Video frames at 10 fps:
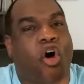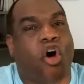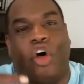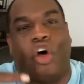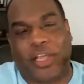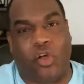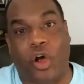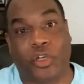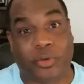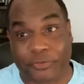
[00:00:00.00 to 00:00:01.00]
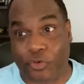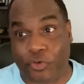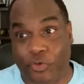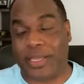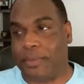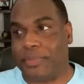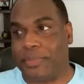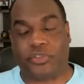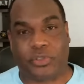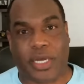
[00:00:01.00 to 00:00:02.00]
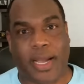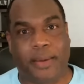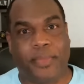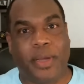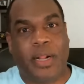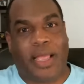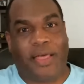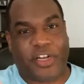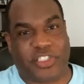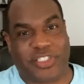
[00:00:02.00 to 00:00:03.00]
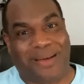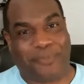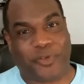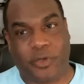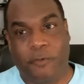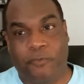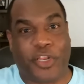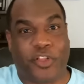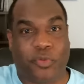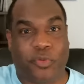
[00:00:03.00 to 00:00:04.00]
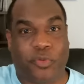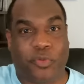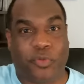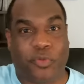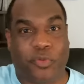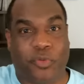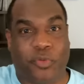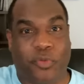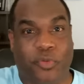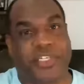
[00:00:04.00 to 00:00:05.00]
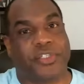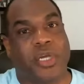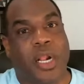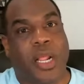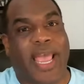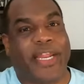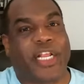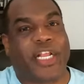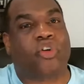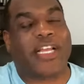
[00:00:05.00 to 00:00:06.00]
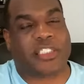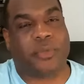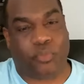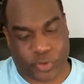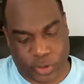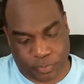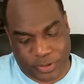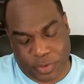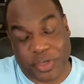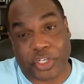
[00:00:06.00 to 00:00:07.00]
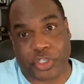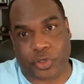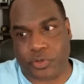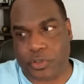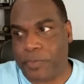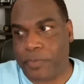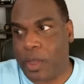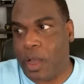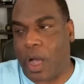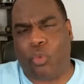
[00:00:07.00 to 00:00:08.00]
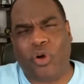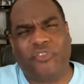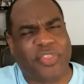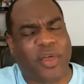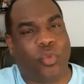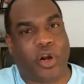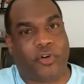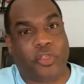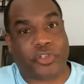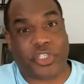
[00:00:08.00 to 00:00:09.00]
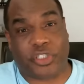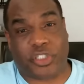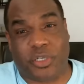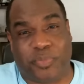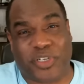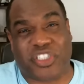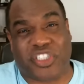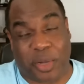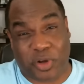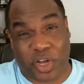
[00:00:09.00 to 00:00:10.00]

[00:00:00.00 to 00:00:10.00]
all day long until about 4 p.m. Eastern time, and then it stops. Then tomorrow, the next day, it changes, and it creates some issues. We've done that in one of our other systems, but in some